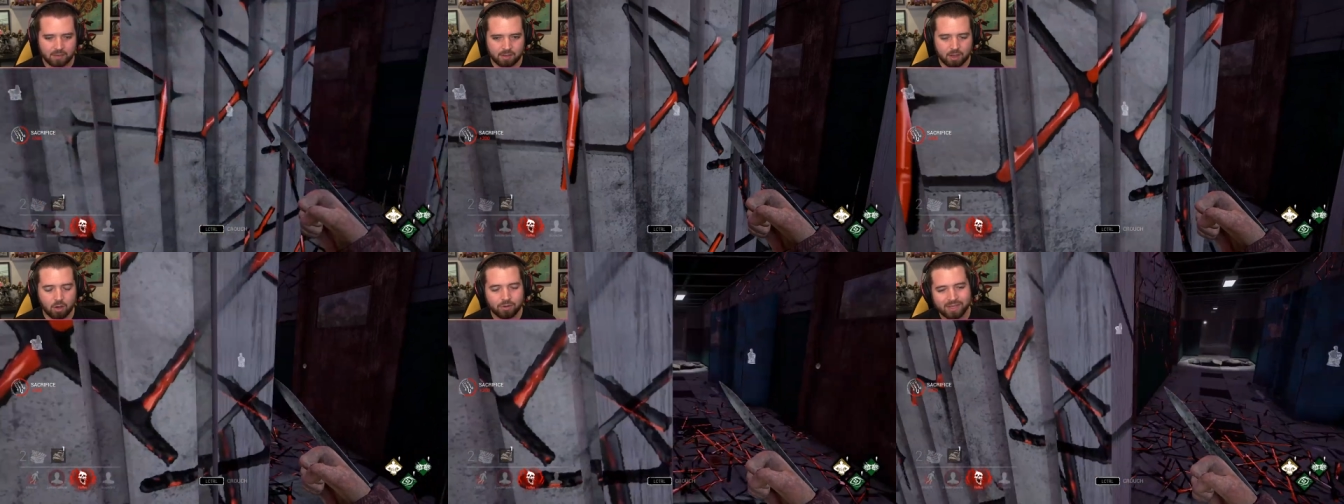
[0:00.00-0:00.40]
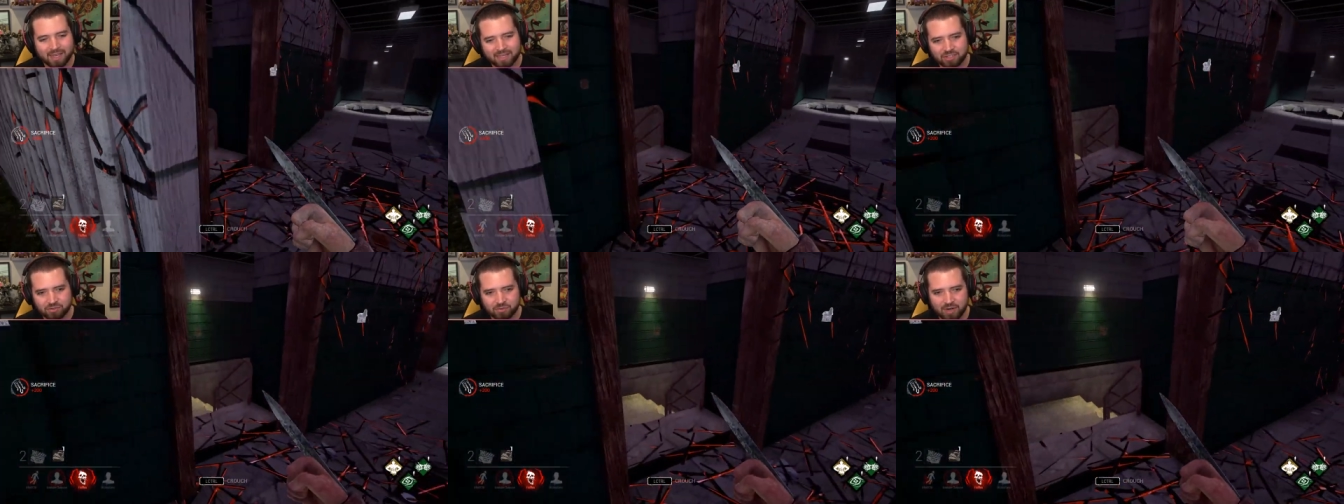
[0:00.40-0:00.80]
Oh yeah,
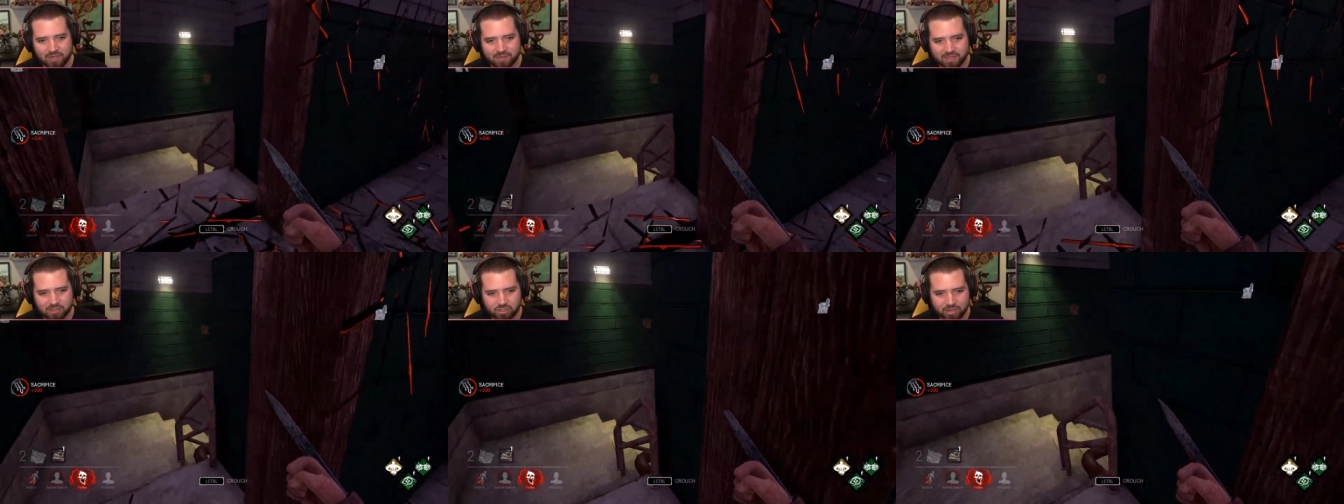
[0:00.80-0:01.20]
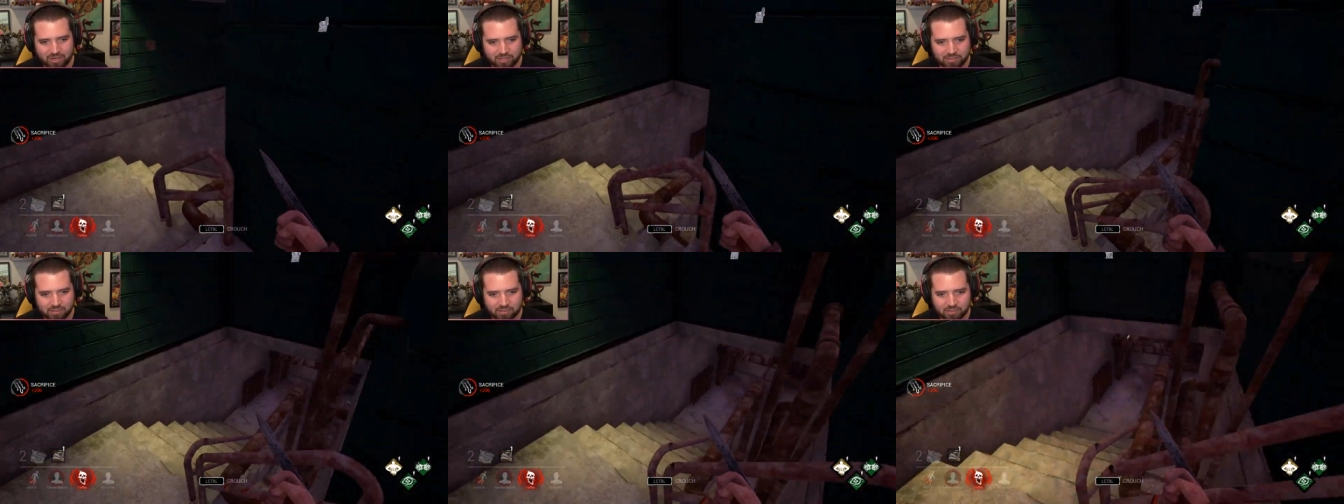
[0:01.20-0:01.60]
that's right. They
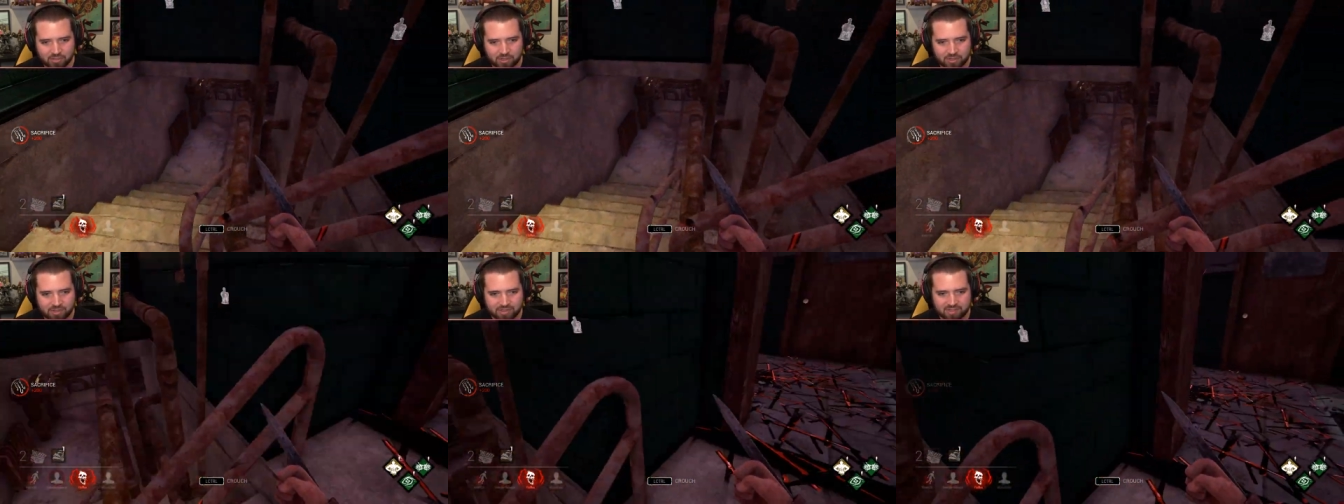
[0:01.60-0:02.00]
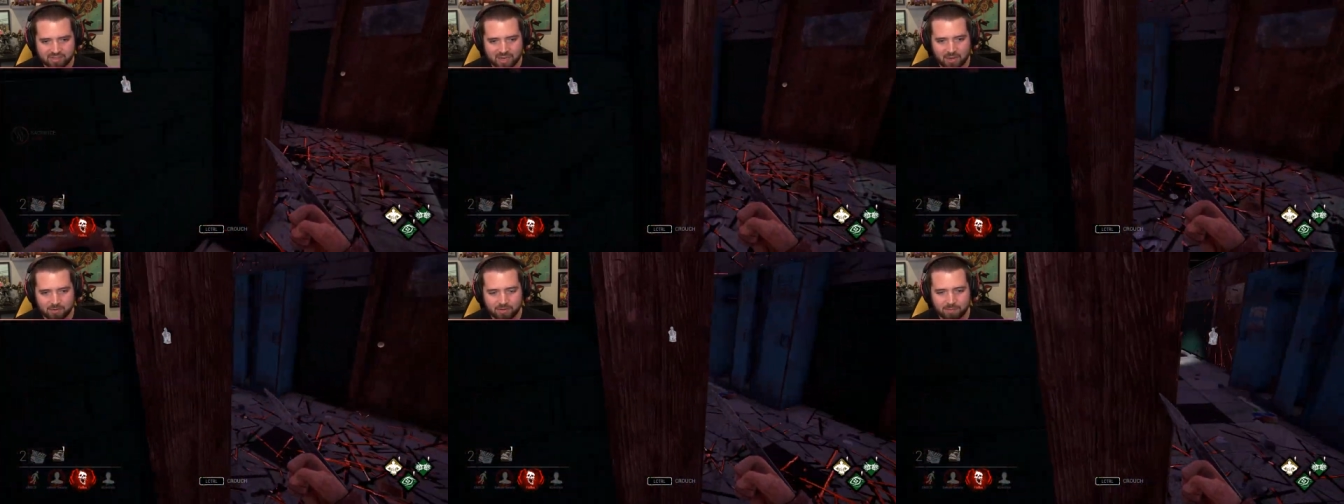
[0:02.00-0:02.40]
changed it so that the
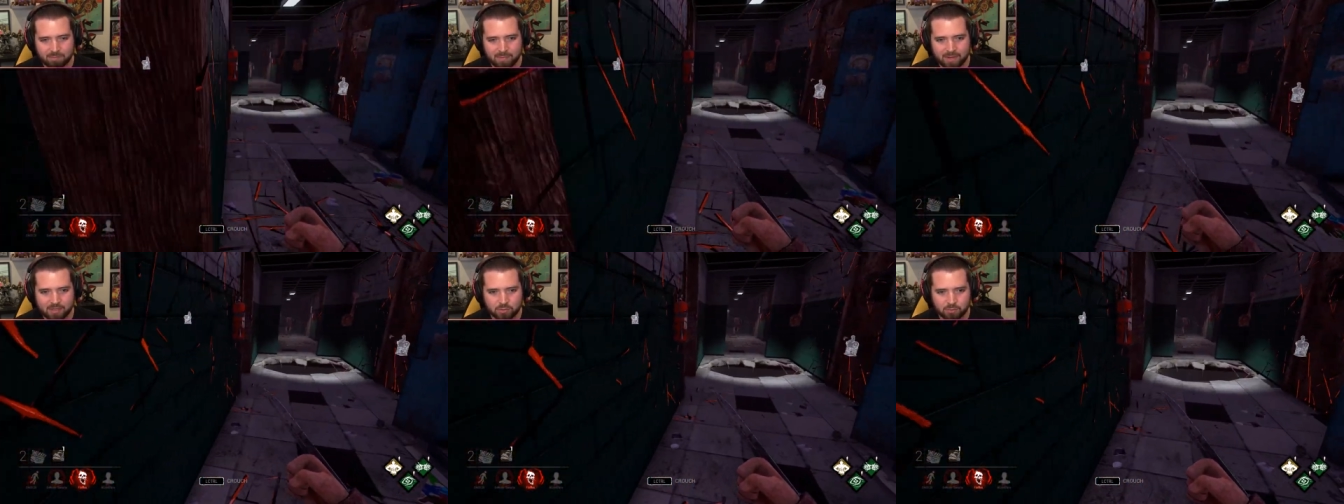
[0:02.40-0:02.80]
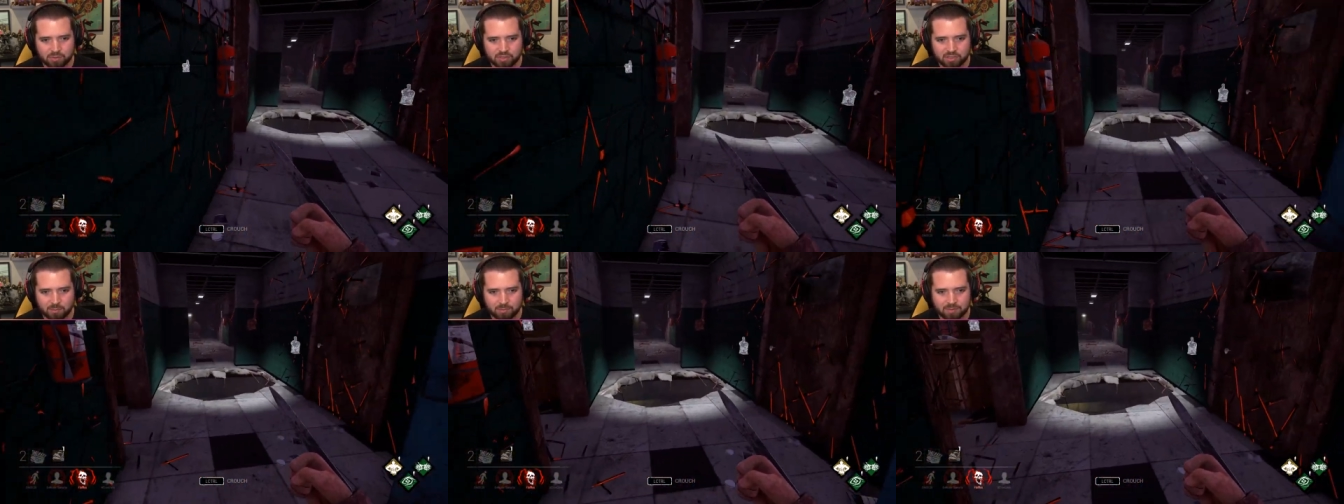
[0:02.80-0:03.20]
sound it makes when
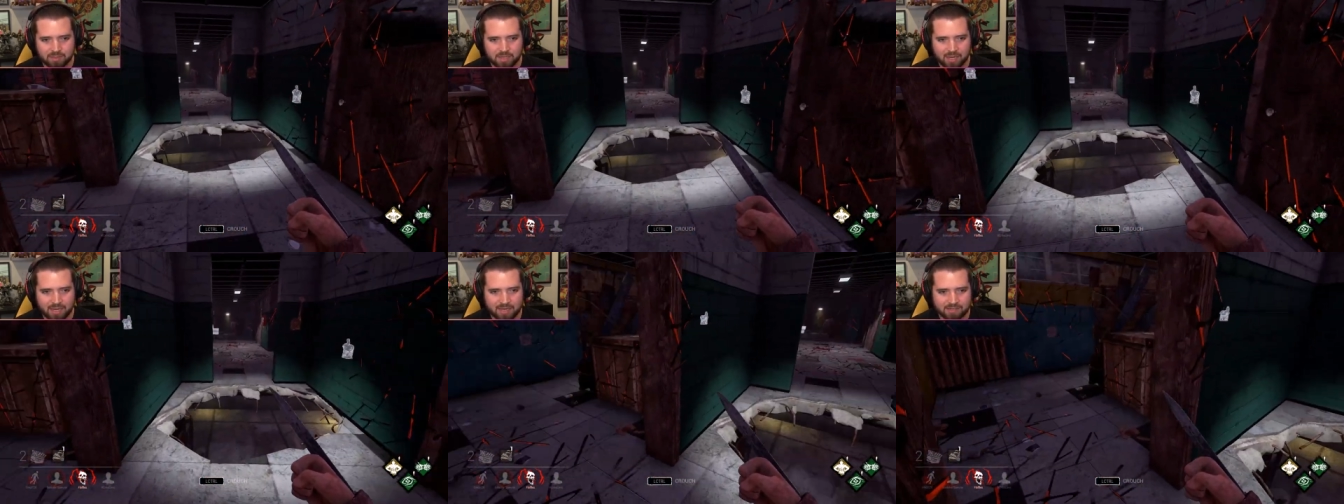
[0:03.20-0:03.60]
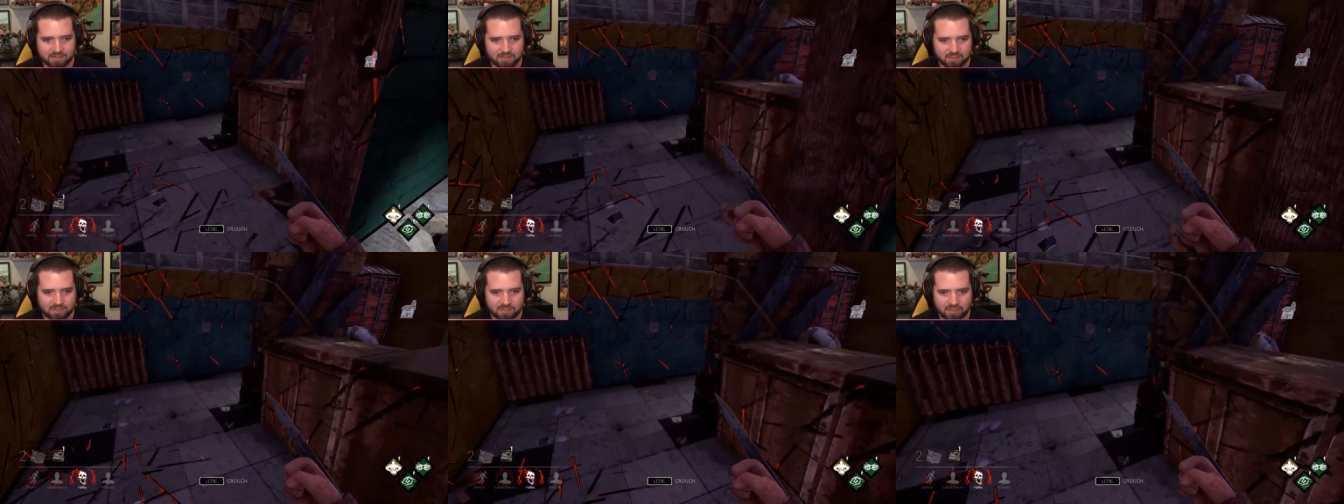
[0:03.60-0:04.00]
someone dies is
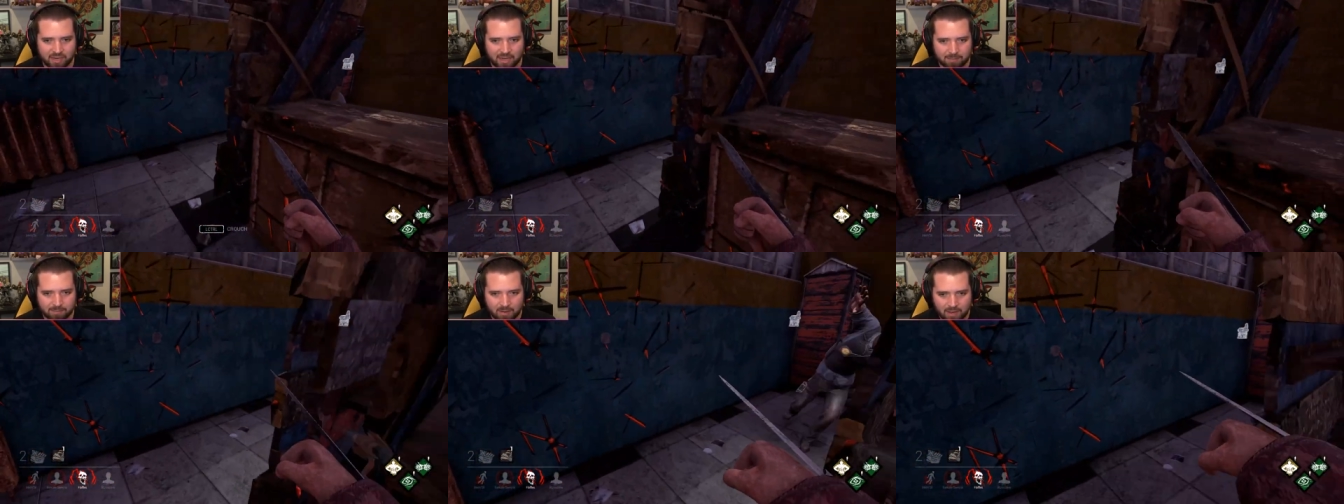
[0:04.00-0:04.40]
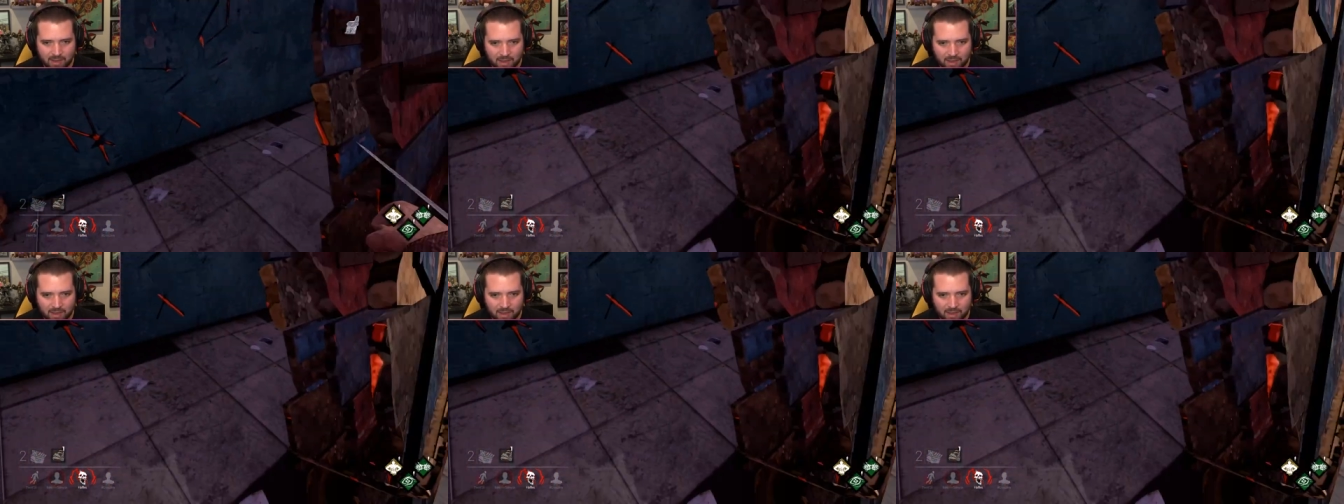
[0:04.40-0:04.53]
the same.